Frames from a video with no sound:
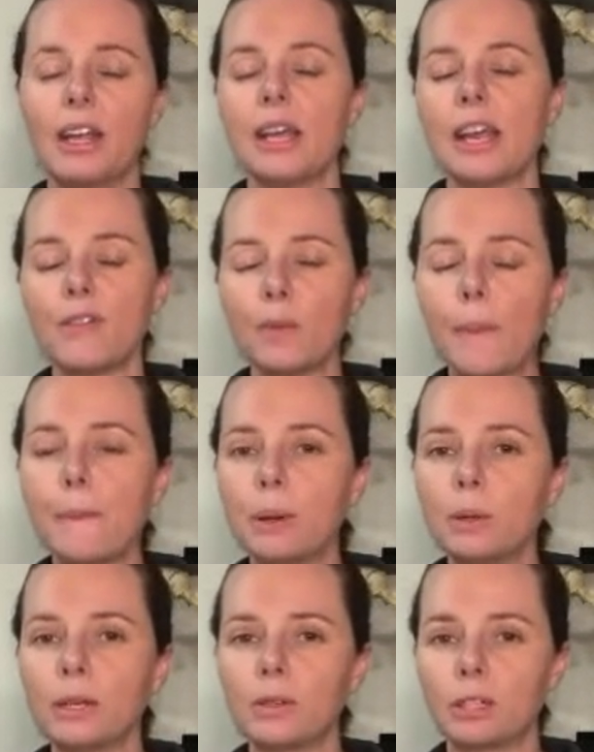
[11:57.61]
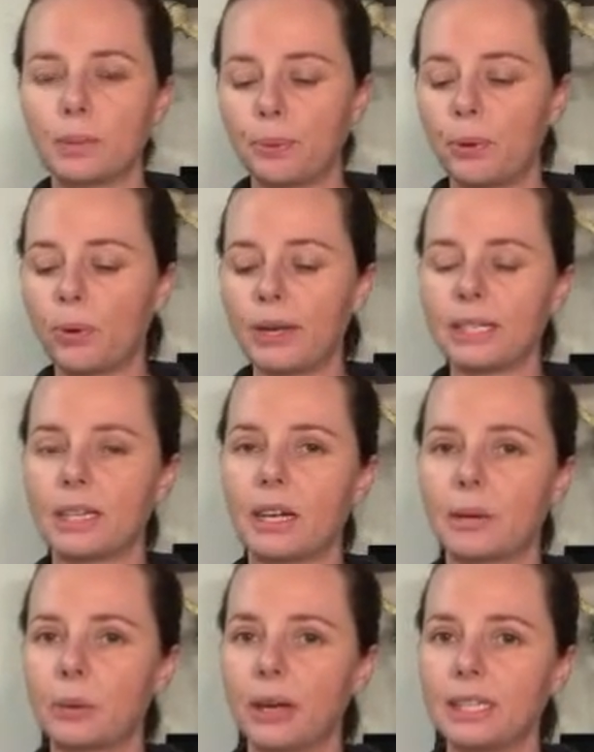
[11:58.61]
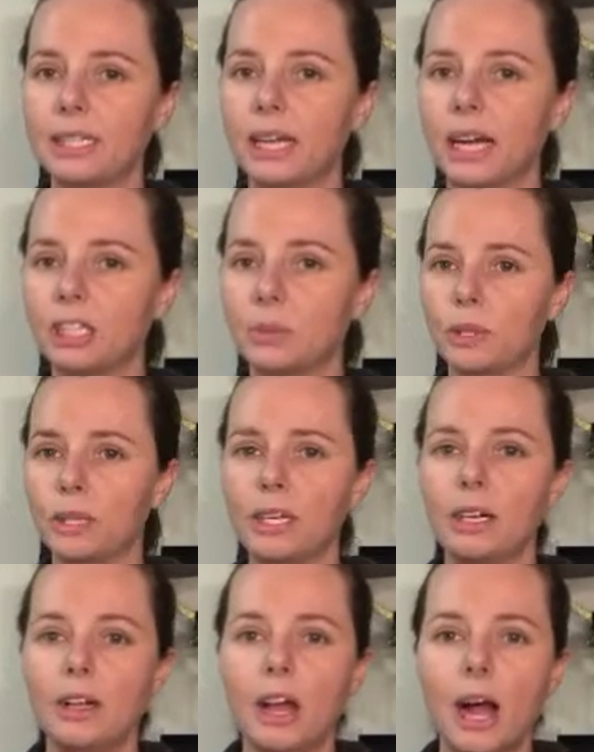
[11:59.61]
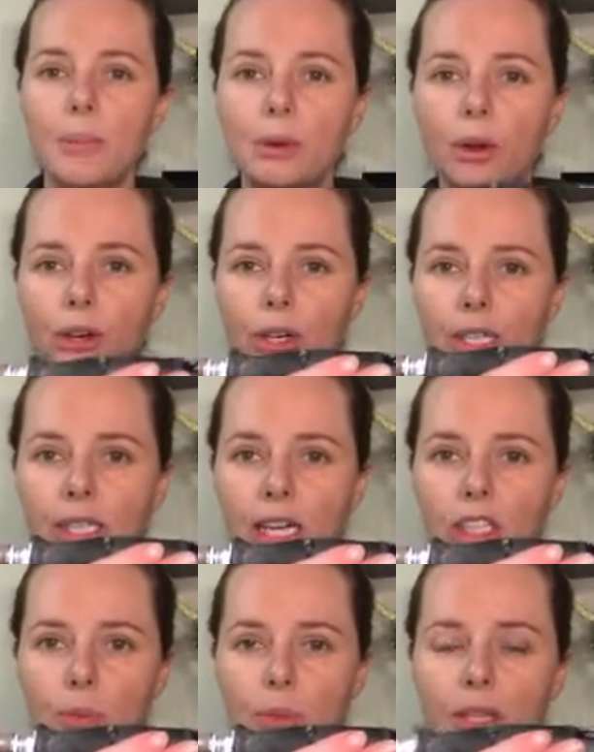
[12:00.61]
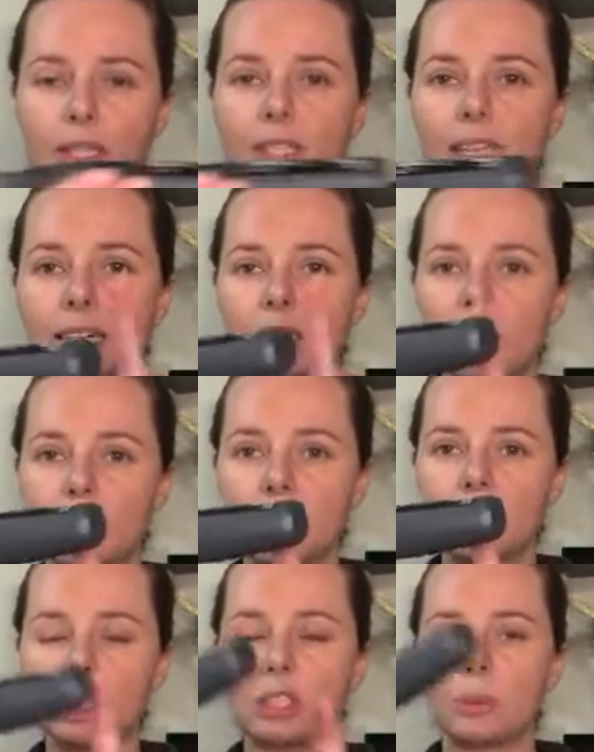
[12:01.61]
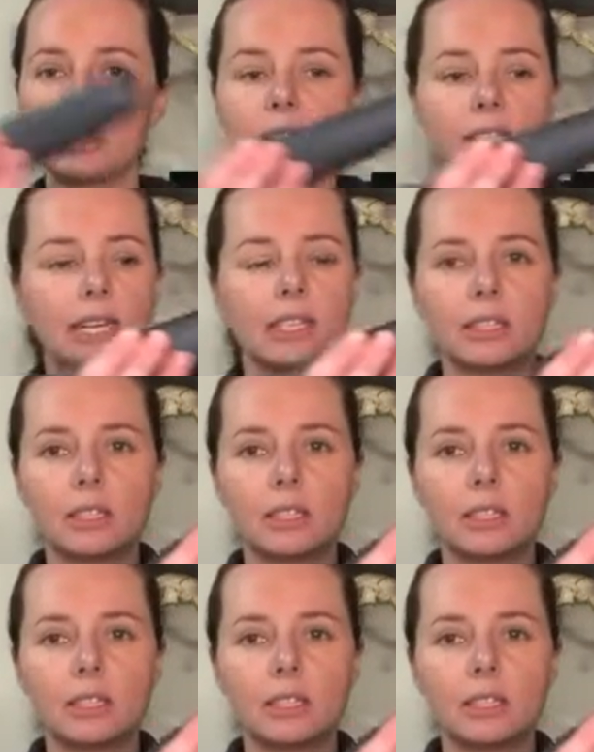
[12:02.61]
If we're built up to the point that I'm going to touch it, I'm not going to touch it with this end, I'm going to touch it with this end.